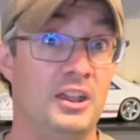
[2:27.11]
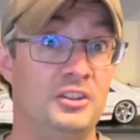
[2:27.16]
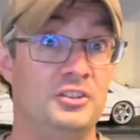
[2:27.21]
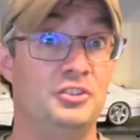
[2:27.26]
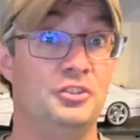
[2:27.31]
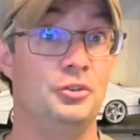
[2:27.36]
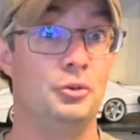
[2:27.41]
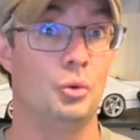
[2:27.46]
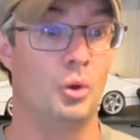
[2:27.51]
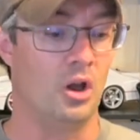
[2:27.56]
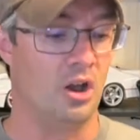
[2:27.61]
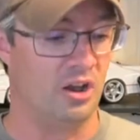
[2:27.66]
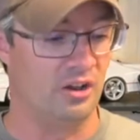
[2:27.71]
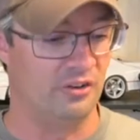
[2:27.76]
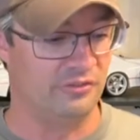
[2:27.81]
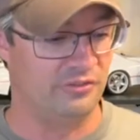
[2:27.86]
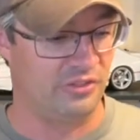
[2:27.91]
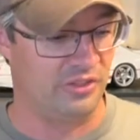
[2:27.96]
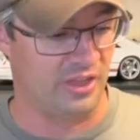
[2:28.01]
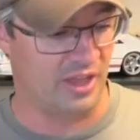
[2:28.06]
you
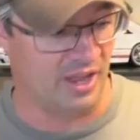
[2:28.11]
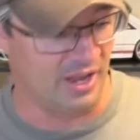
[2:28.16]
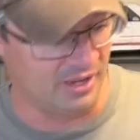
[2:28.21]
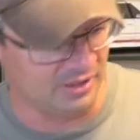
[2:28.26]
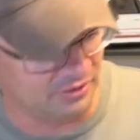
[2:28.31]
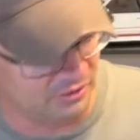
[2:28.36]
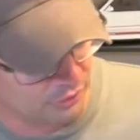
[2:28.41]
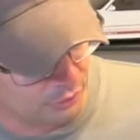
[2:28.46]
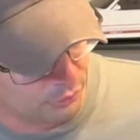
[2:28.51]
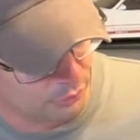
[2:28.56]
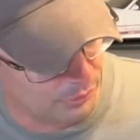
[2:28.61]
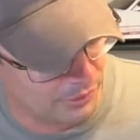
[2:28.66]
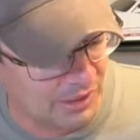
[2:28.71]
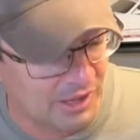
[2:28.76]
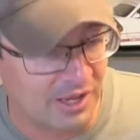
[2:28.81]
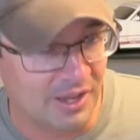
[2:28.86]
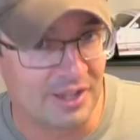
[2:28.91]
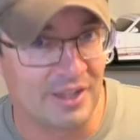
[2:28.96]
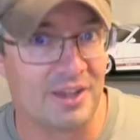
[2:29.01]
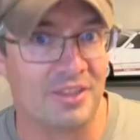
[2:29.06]
of that. Don't
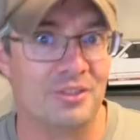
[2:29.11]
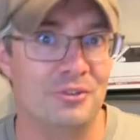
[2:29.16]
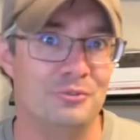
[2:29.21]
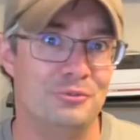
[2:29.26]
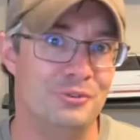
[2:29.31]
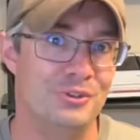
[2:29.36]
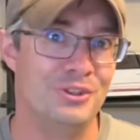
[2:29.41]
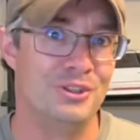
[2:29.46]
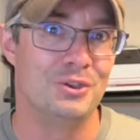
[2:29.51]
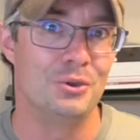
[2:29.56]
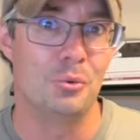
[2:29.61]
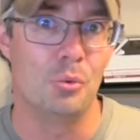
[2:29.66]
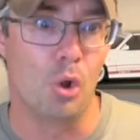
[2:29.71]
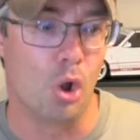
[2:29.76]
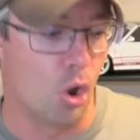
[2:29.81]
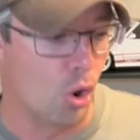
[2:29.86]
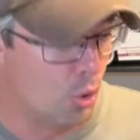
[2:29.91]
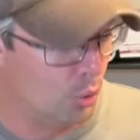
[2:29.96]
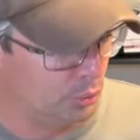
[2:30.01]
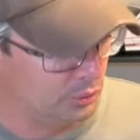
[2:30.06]
rely on the video
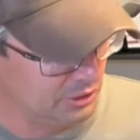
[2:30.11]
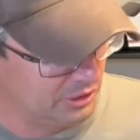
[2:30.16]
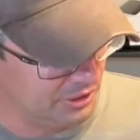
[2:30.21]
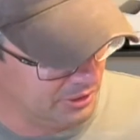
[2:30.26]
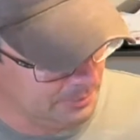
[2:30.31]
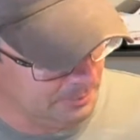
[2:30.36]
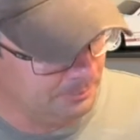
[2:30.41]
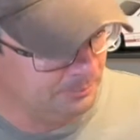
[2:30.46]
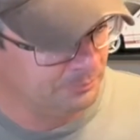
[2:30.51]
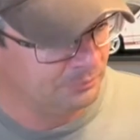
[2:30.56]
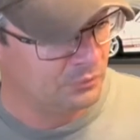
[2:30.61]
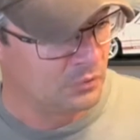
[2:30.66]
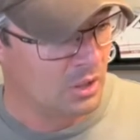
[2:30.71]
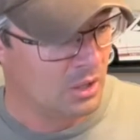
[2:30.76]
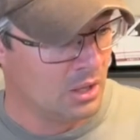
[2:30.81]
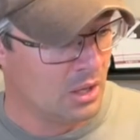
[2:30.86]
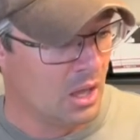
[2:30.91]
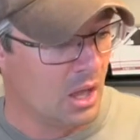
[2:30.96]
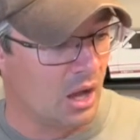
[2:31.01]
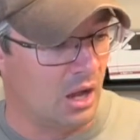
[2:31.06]
only.
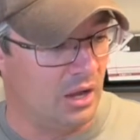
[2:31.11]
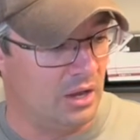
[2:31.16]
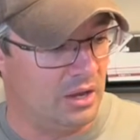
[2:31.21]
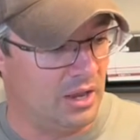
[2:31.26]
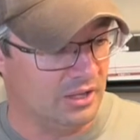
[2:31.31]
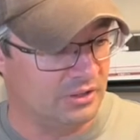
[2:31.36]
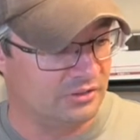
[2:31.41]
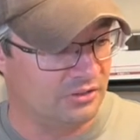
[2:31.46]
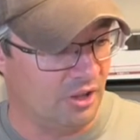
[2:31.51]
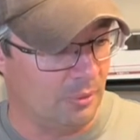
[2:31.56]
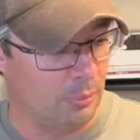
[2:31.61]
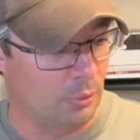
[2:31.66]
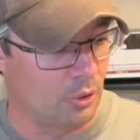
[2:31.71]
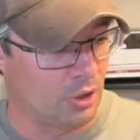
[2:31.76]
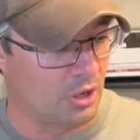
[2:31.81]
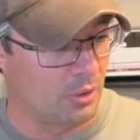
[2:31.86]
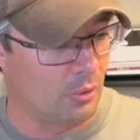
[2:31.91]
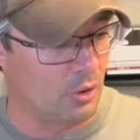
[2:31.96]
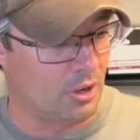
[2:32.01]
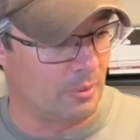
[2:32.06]
Next up, we're
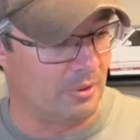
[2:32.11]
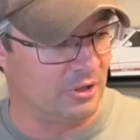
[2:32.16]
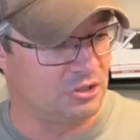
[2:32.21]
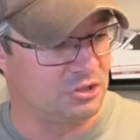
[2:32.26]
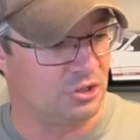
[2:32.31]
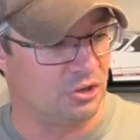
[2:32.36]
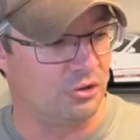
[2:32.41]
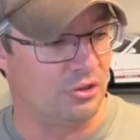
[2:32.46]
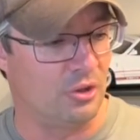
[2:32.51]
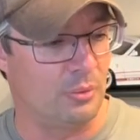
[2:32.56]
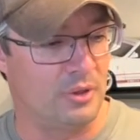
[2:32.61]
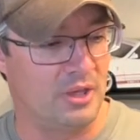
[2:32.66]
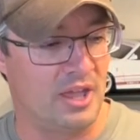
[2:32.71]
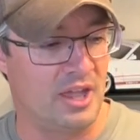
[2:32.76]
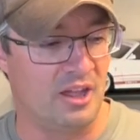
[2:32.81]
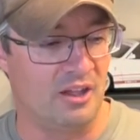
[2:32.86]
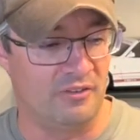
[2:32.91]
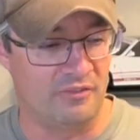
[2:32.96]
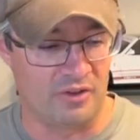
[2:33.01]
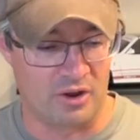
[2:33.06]
going to want to make sure that we
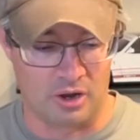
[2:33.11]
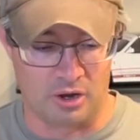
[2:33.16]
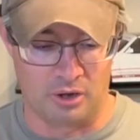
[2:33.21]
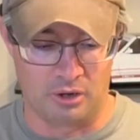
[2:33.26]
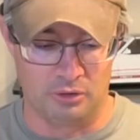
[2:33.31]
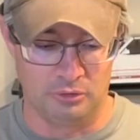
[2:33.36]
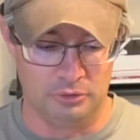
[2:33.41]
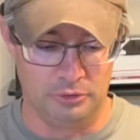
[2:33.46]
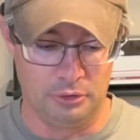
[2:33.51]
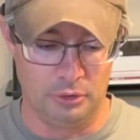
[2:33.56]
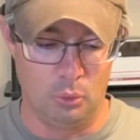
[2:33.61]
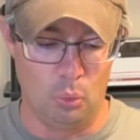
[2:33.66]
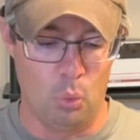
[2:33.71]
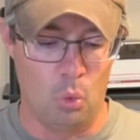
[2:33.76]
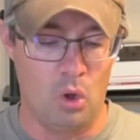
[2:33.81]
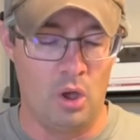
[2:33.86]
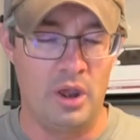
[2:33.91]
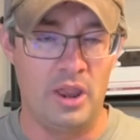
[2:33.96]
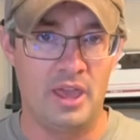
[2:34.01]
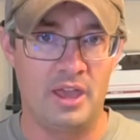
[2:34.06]
have our little
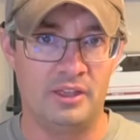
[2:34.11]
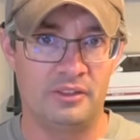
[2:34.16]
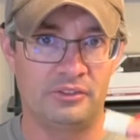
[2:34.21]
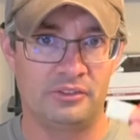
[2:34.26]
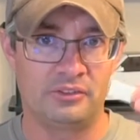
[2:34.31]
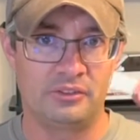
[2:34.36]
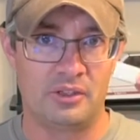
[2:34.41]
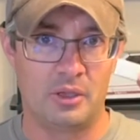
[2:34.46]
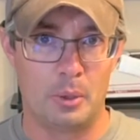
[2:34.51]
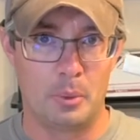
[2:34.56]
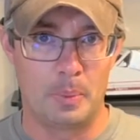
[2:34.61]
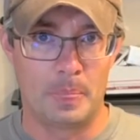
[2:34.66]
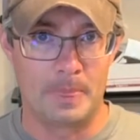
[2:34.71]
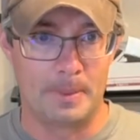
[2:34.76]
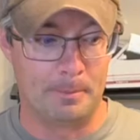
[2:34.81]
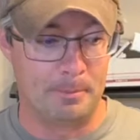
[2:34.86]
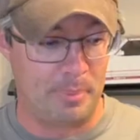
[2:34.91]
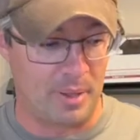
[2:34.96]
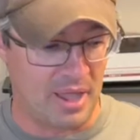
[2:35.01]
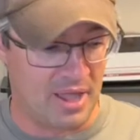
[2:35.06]
1S
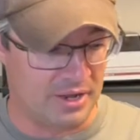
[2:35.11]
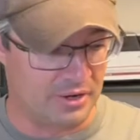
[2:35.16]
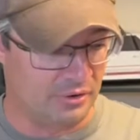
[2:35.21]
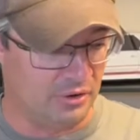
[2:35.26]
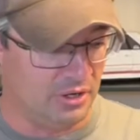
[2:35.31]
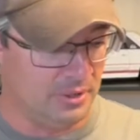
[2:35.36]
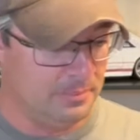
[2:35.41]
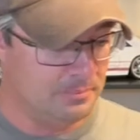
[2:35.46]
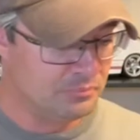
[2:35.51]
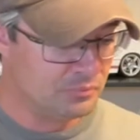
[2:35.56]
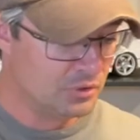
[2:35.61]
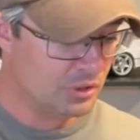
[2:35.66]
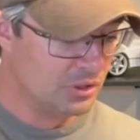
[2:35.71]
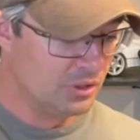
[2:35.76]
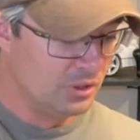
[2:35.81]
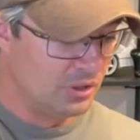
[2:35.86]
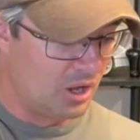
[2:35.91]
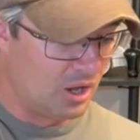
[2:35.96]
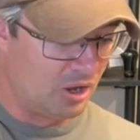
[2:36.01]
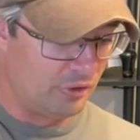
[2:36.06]
battery
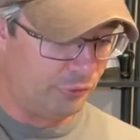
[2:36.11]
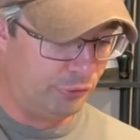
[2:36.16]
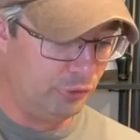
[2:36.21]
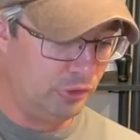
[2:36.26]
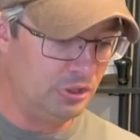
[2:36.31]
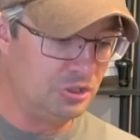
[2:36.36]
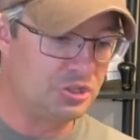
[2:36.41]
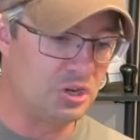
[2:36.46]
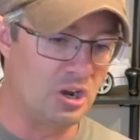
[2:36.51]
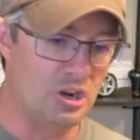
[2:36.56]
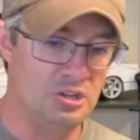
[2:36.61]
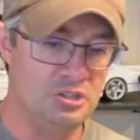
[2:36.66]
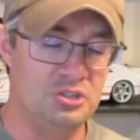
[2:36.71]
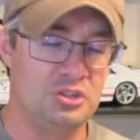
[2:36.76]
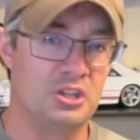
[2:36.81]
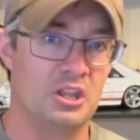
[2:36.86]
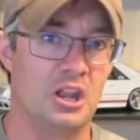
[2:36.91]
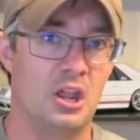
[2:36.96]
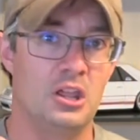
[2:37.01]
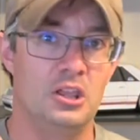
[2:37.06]
fully charged.
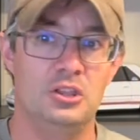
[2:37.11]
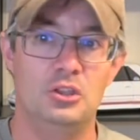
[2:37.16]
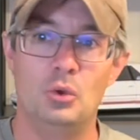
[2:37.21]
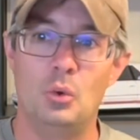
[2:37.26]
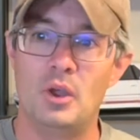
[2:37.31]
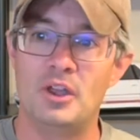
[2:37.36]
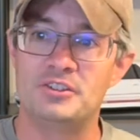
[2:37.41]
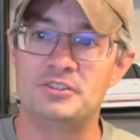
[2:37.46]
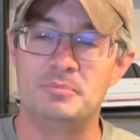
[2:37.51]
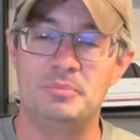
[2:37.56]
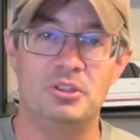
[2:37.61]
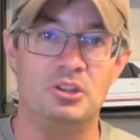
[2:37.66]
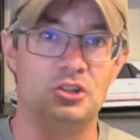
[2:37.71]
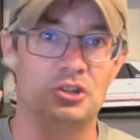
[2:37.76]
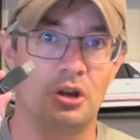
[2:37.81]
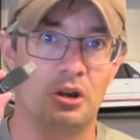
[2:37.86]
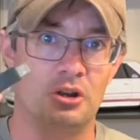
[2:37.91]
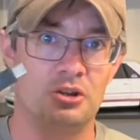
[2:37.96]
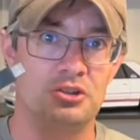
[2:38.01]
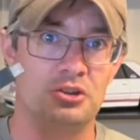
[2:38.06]
You get a USB
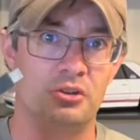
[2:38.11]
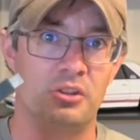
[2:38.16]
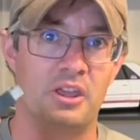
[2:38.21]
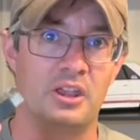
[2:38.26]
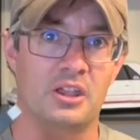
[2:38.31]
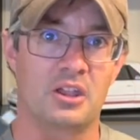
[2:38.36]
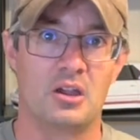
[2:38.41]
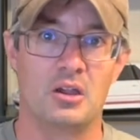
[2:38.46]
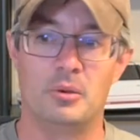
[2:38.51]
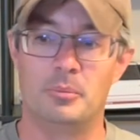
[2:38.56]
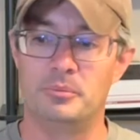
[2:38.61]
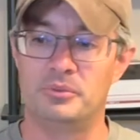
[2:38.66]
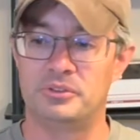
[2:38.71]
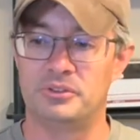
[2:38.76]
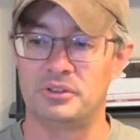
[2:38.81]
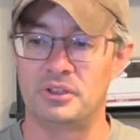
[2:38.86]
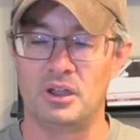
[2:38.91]
charger that comes